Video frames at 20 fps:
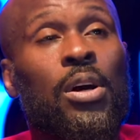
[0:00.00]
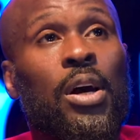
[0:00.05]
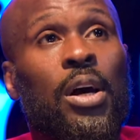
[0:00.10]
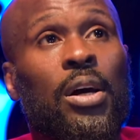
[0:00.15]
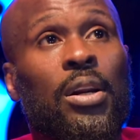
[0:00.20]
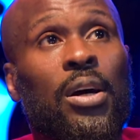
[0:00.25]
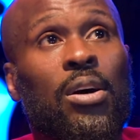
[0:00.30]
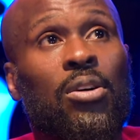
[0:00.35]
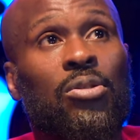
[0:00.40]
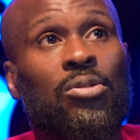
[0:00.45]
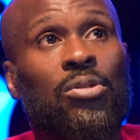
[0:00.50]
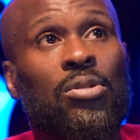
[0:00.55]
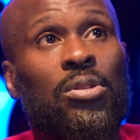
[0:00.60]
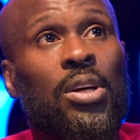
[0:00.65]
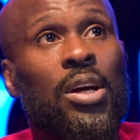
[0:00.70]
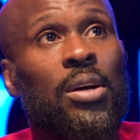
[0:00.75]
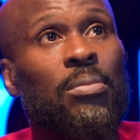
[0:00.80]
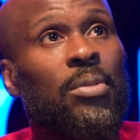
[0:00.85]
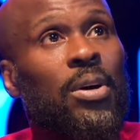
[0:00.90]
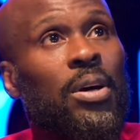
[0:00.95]
and I was just
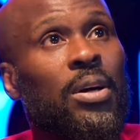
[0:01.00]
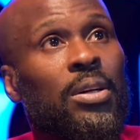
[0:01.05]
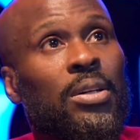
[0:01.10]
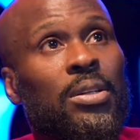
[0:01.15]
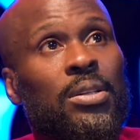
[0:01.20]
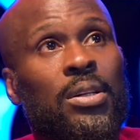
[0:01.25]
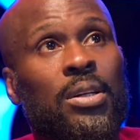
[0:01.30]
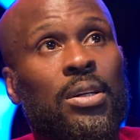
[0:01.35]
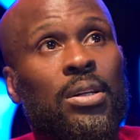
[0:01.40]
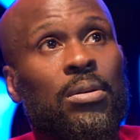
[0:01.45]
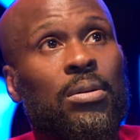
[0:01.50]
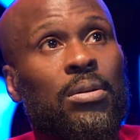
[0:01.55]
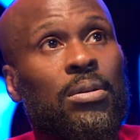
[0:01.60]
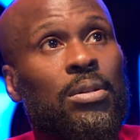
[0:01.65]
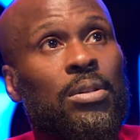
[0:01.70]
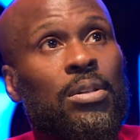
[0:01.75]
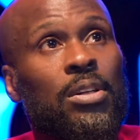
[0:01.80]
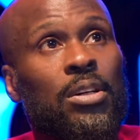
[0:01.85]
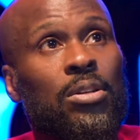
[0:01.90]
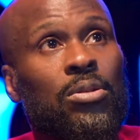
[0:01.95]
like, man, this
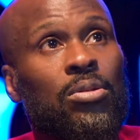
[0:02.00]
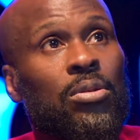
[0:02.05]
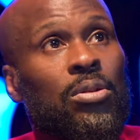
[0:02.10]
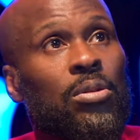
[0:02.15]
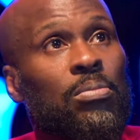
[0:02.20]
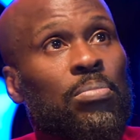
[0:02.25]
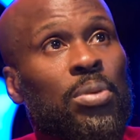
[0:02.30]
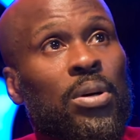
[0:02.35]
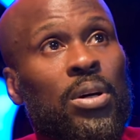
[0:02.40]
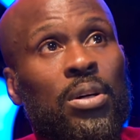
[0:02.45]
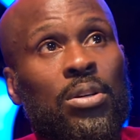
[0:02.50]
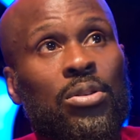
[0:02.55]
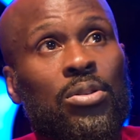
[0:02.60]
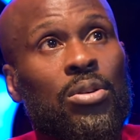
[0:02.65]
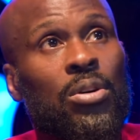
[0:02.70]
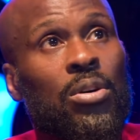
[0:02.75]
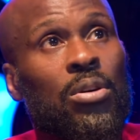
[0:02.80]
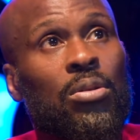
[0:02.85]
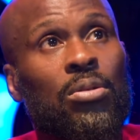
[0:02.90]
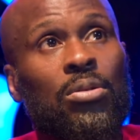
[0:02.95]
nigga took the piss,
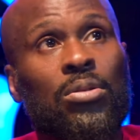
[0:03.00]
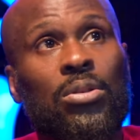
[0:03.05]
yo.